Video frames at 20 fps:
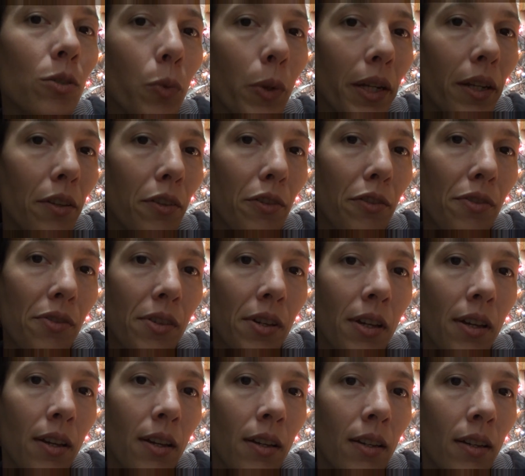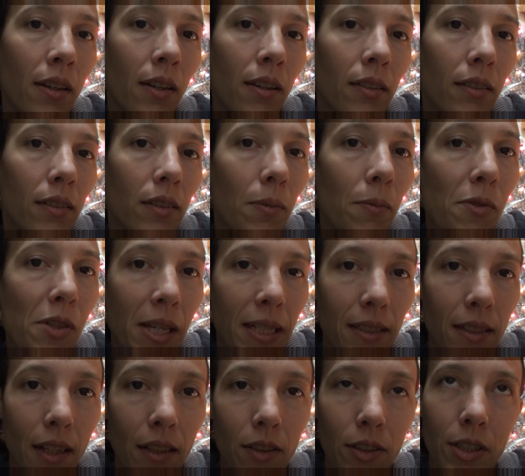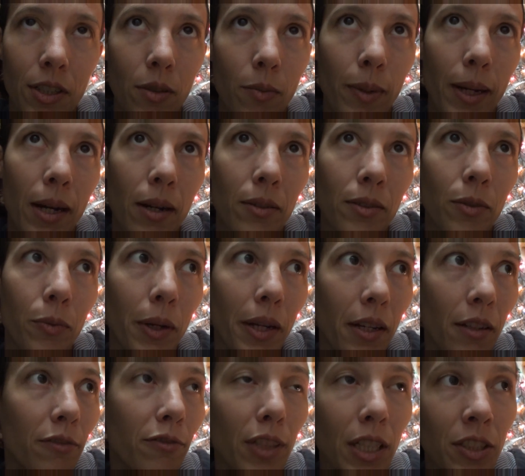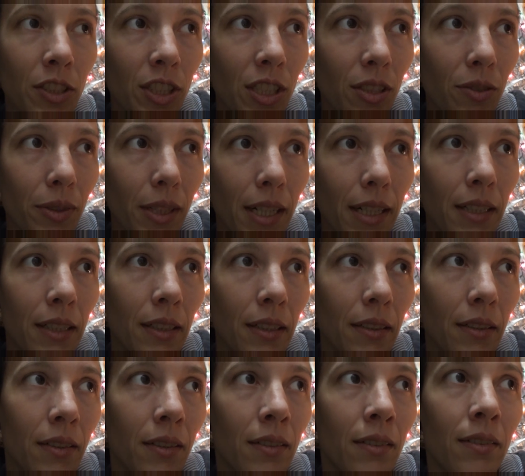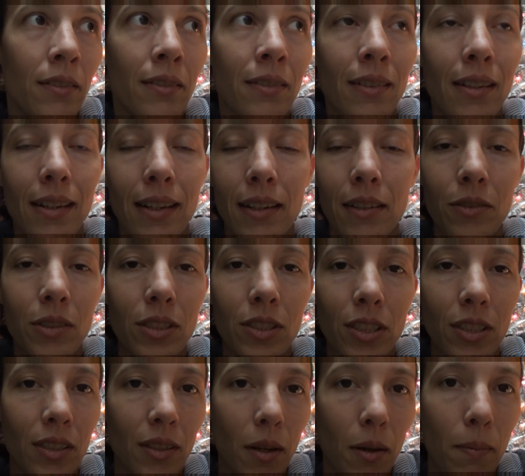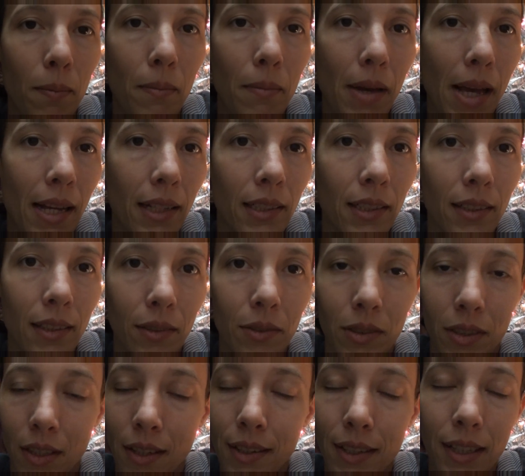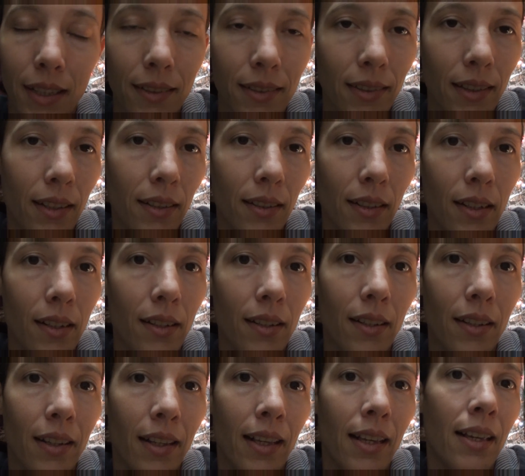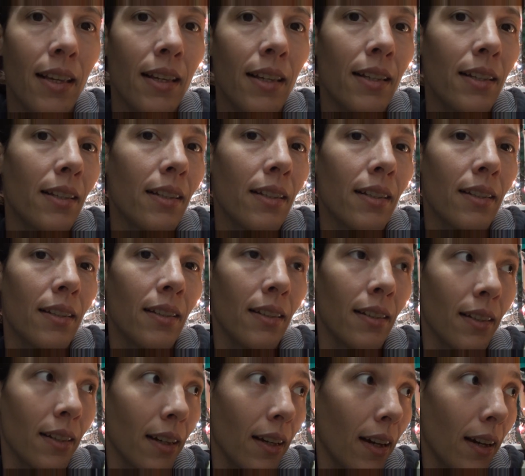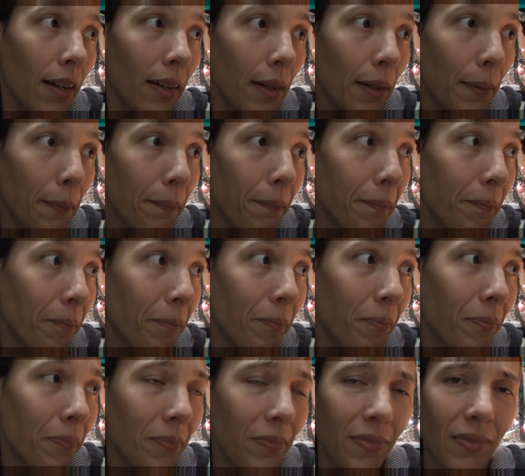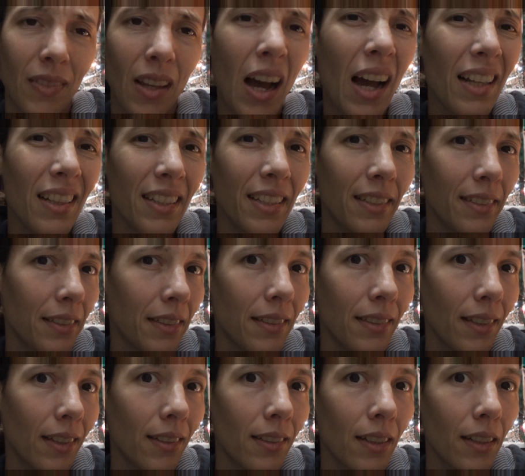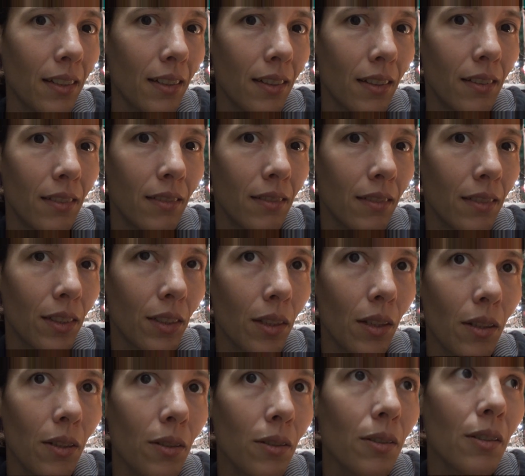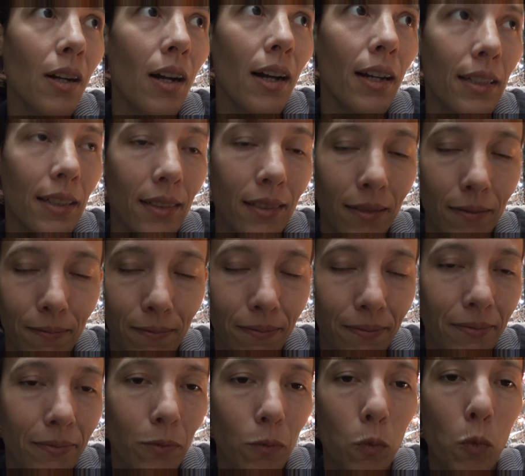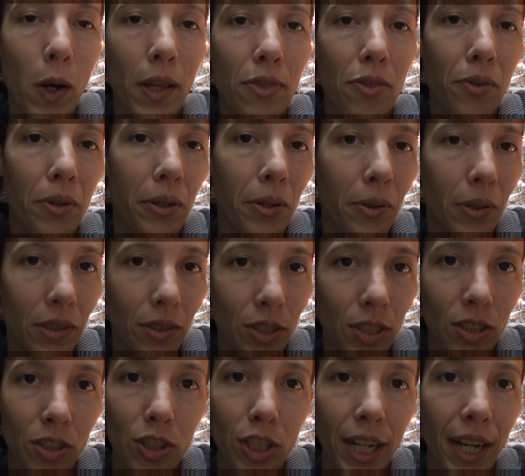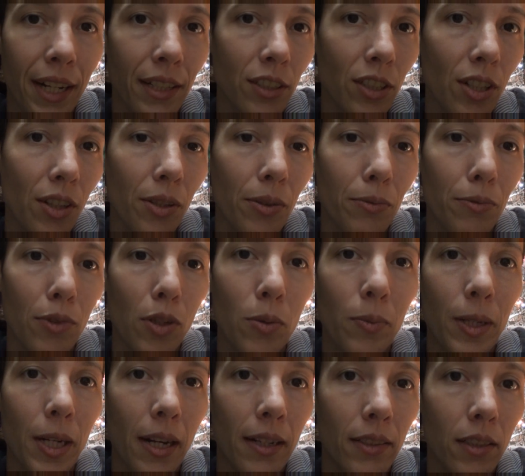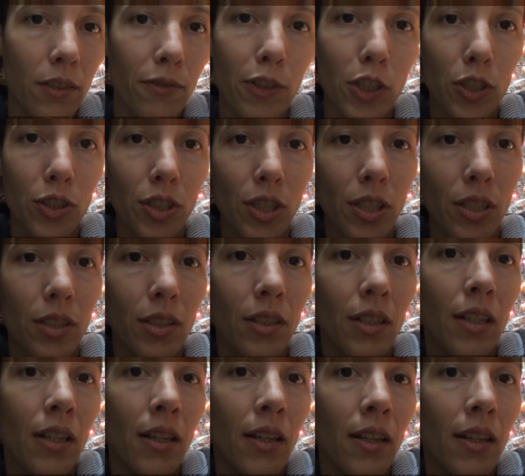with some things I learned about the way French is written, and it was just a mess. It was inconsistent, highly inconsistent. So I went through and just changed the Romanized version